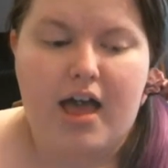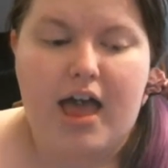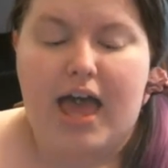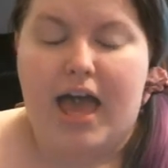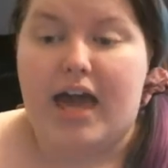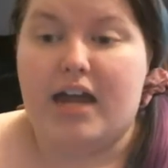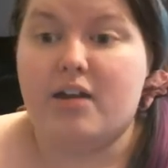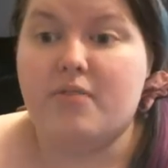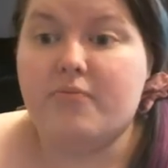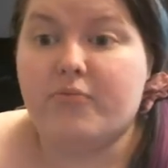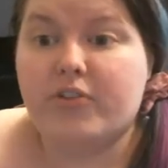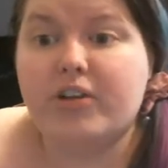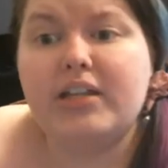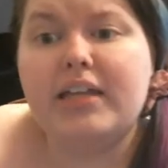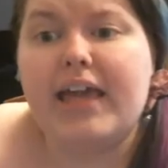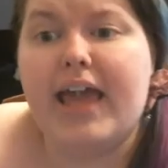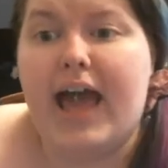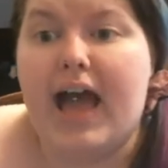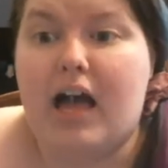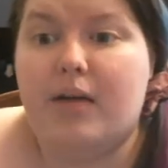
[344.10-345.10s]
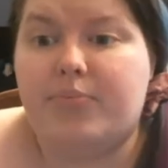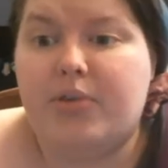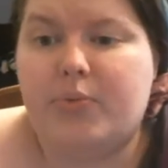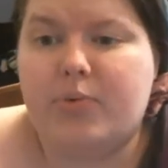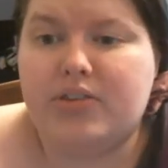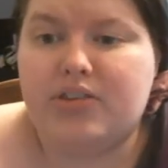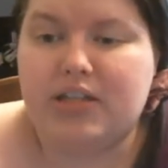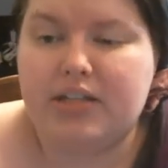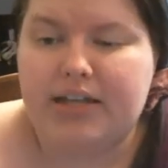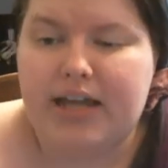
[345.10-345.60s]
and I'm really happy
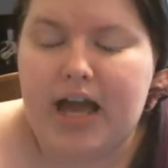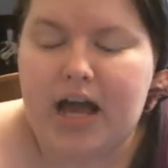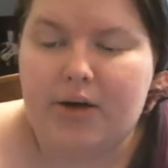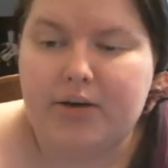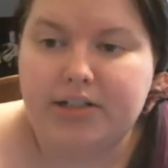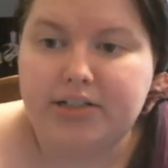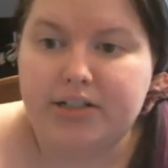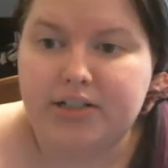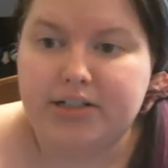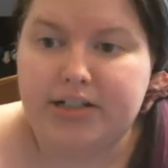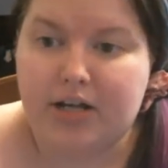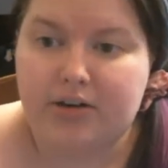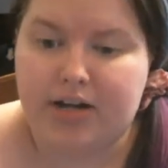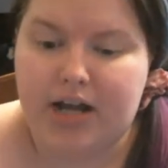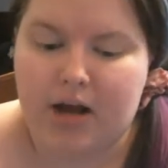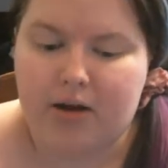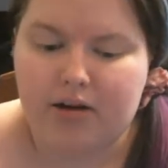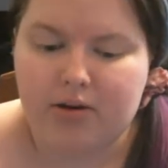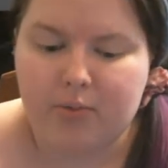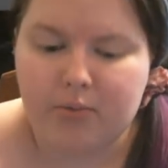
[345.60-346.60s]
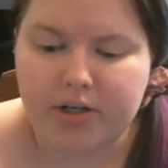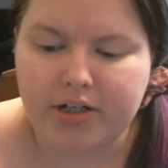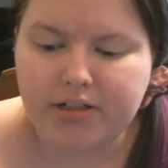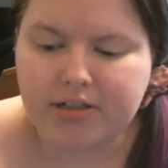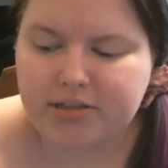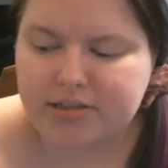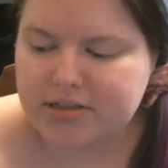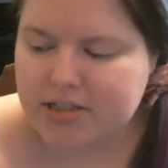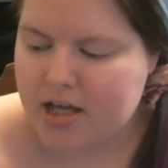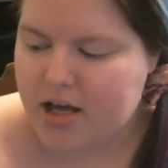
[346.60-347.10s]
with it and how it turned out and how it
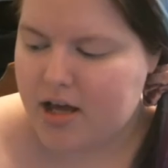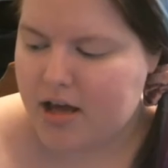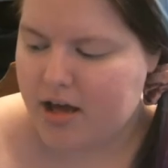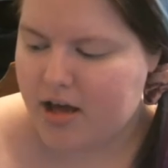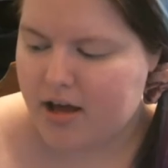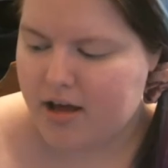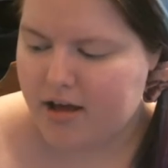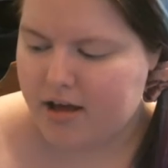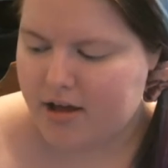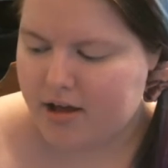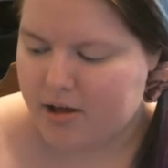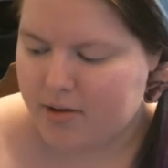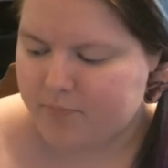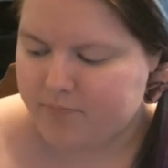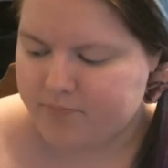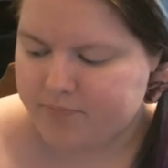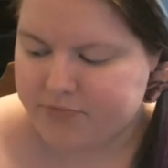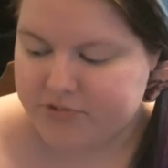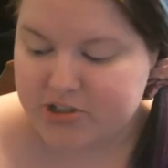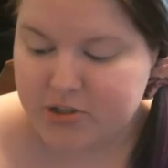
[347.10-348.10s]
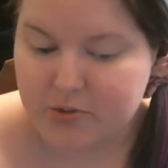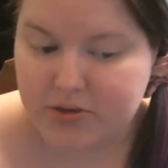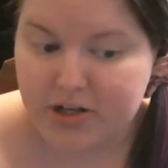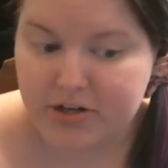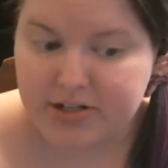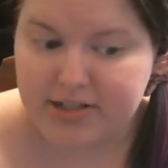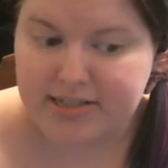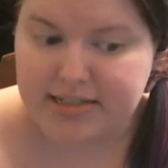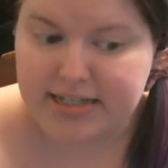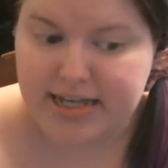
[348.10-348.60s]
works. So there
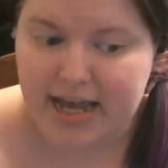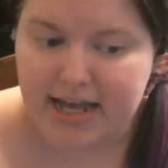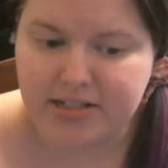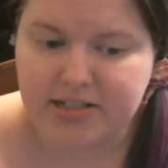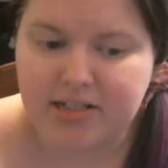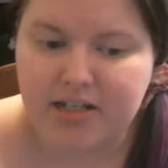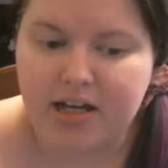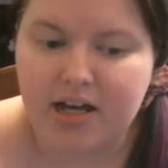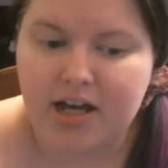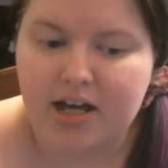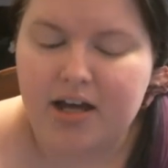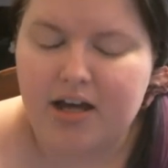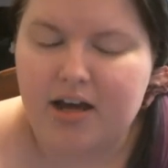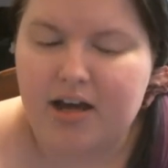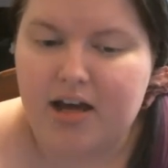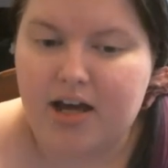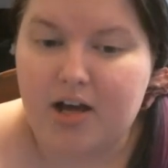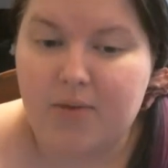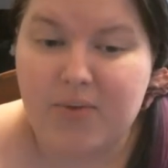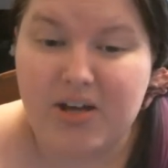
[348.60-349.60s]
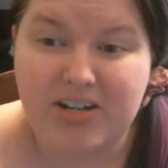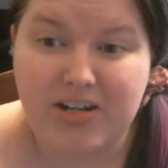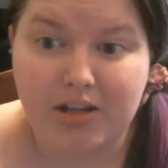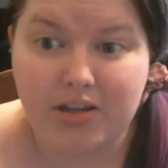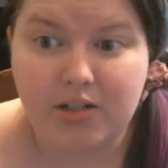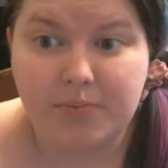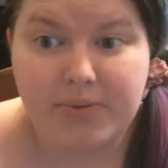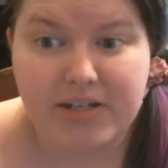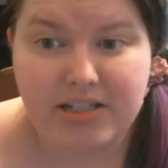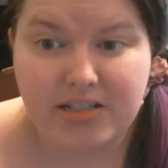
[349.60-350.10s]
is that.
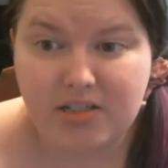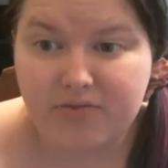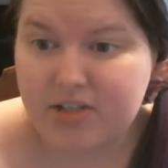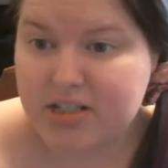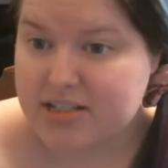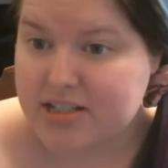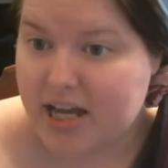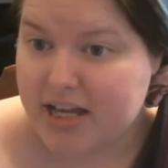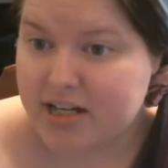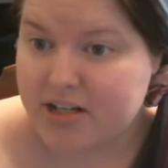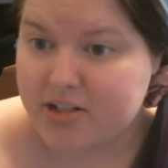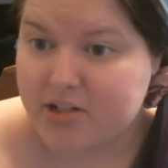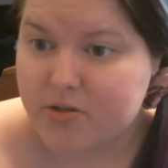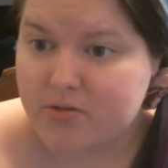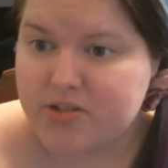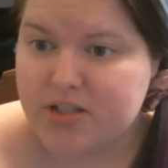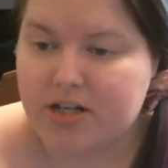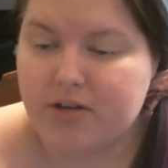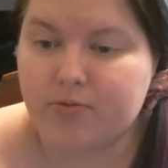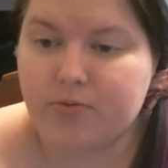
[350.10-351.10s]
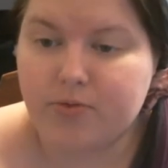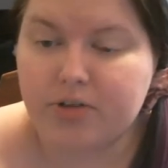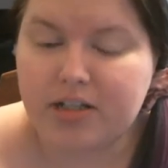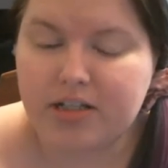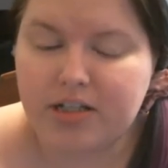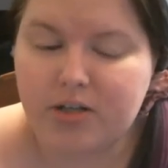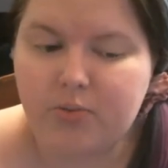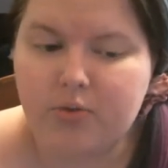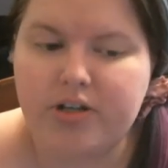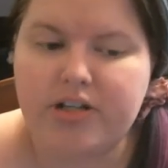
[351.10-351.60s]
Another piece of exciting news that I
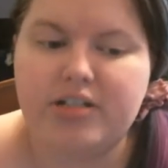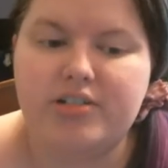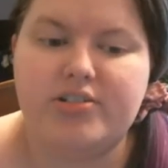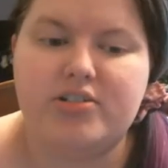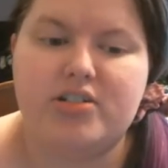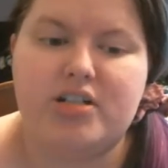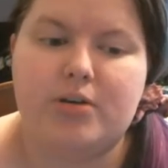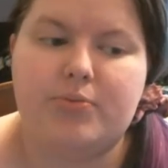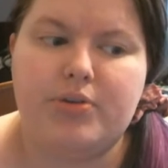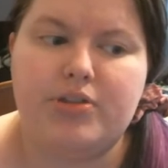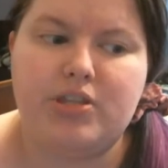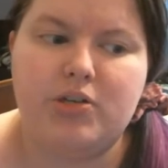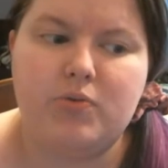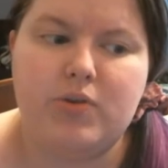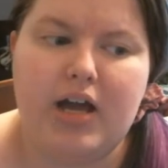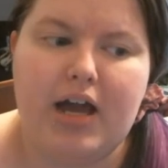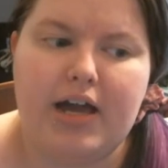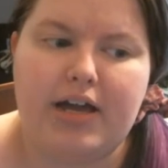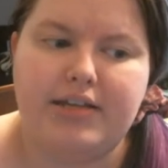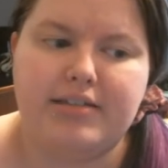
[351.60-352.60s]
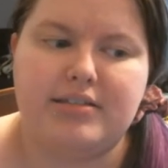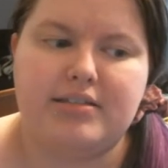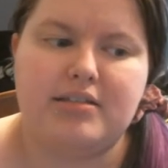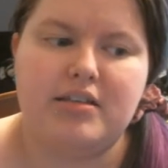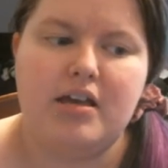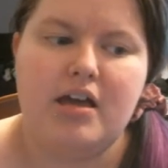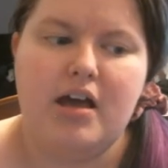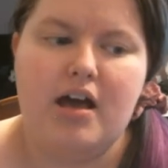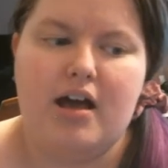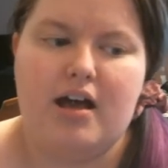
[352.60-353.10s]
really wanted to share with you guys.
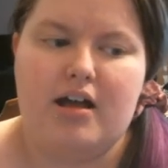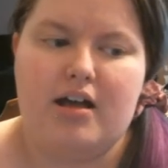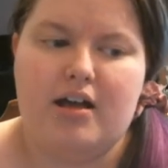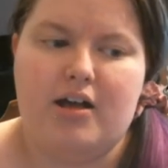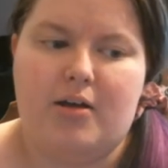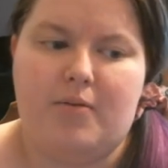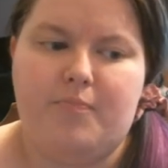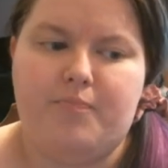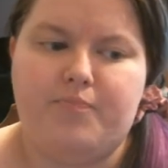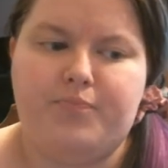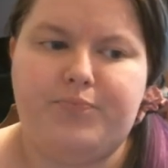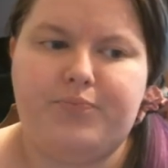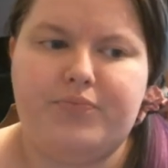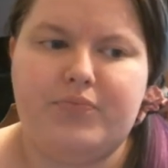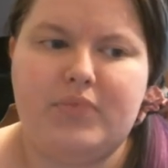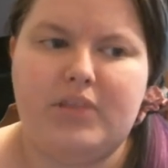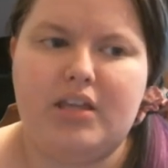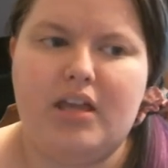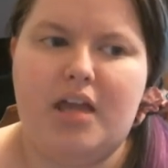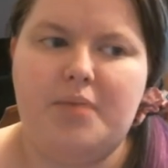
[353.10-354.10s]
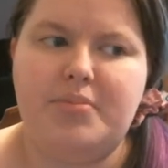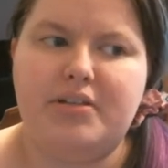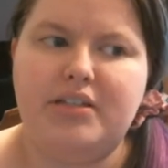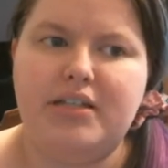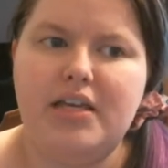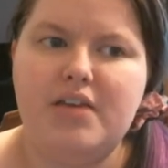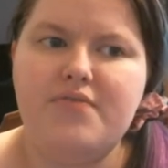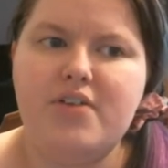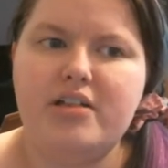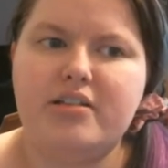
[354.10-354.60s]
I
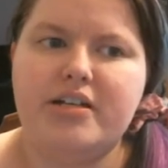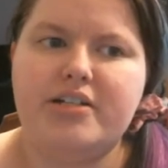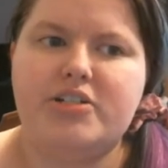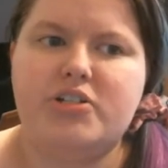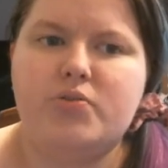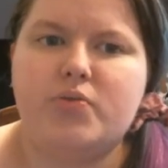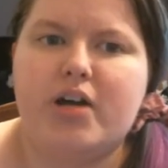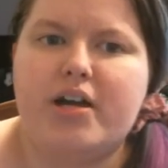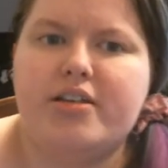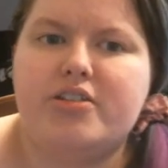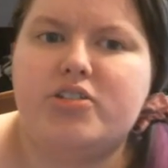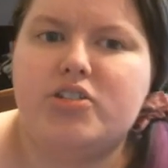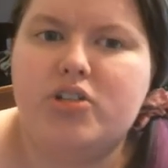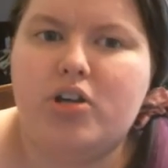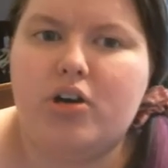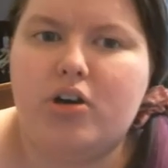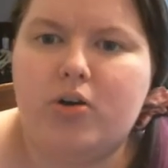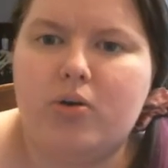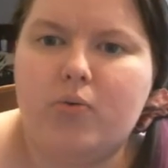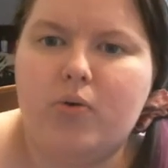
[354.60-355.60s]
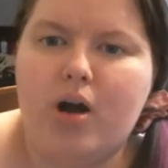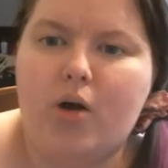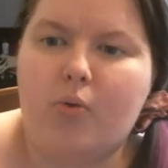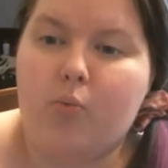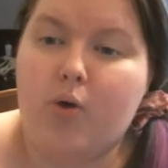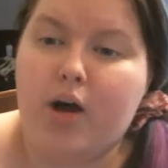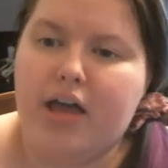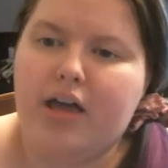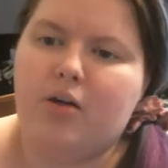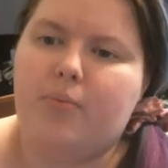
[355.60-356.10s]
believe I let you guys know a
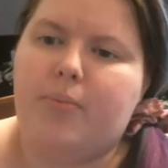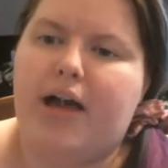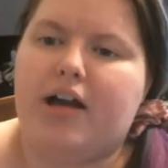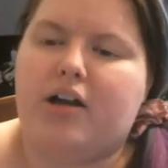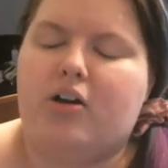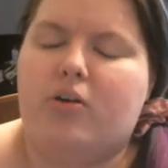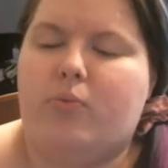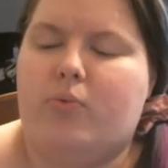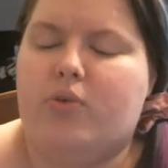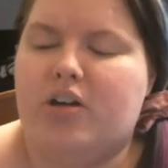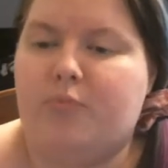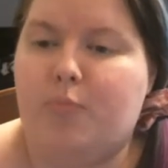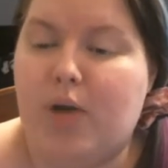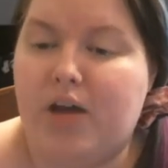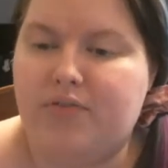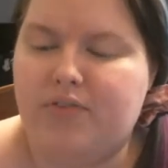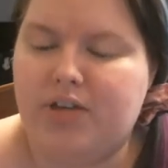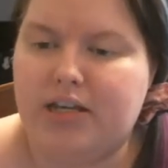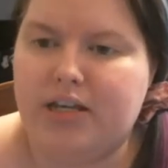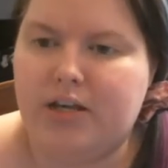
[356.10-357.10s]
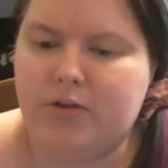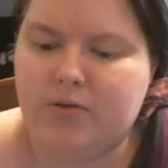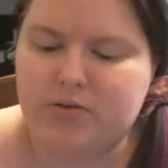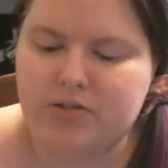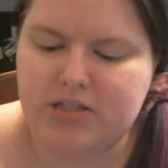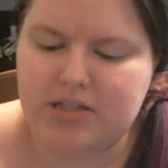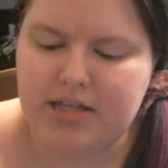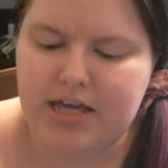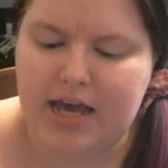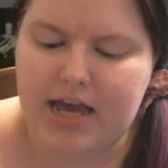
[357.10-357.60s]
while back on one of my videos
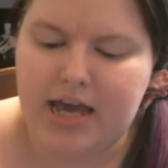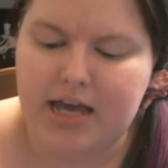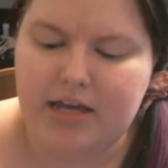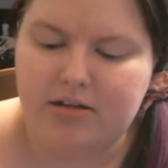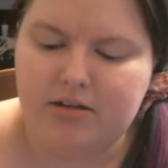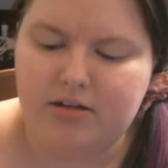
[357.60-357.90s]
that